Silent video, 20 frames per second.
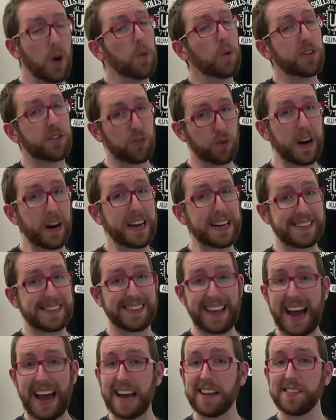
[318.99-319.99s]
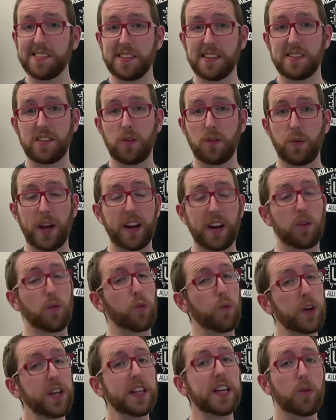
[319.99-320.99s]
What's great is last season we had a
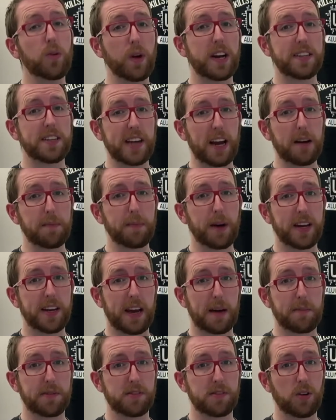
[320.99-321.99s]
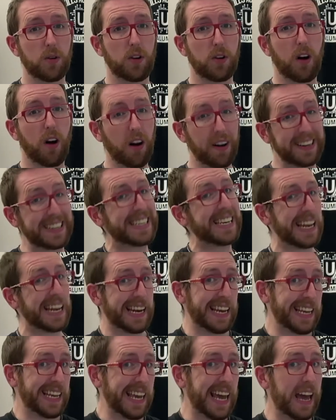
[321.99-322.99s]
really great TechBite episode on
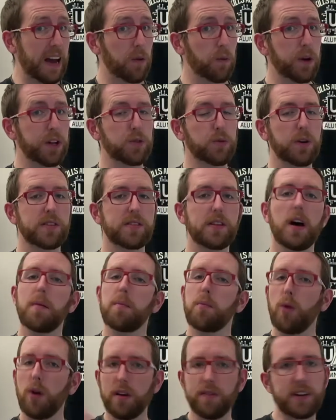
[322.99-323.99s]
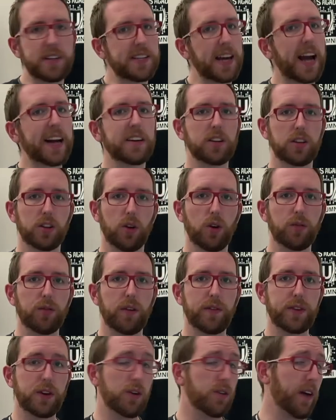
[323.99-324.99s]
getting Git, which was more of a technical
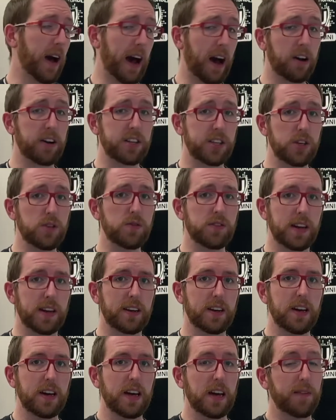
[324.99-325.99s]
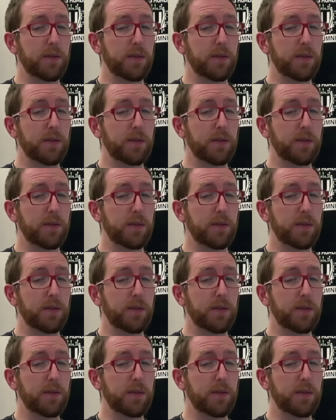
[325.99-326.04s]
overview of how to use it.